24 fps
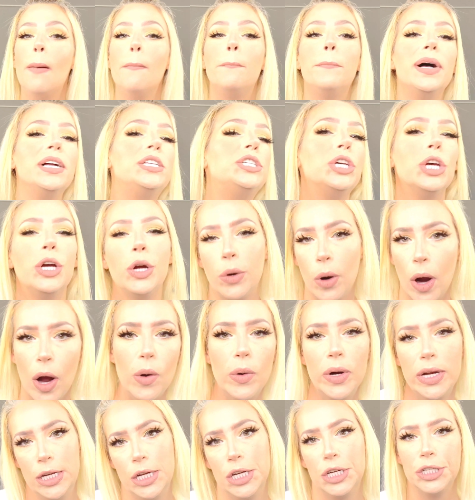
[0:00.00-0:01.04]
but you grow
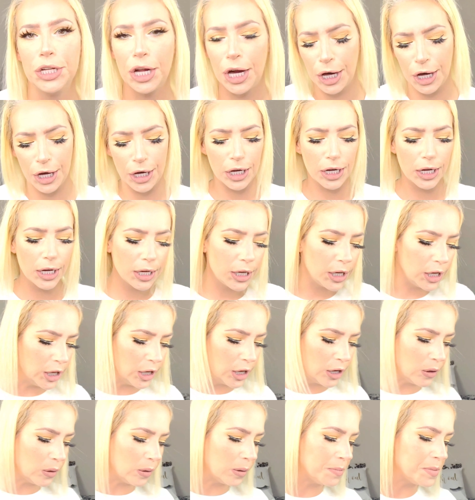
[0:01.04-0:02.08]
and you learn, you
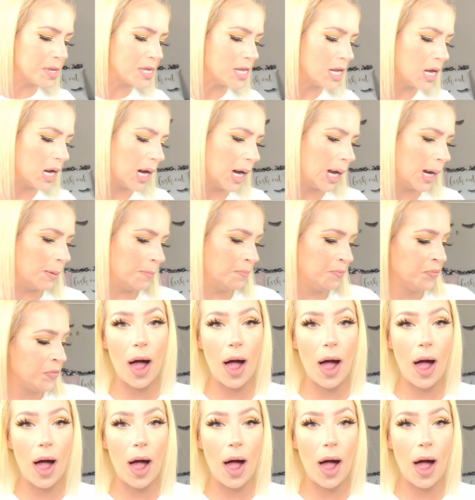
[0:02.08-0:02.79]
know what I'm saying?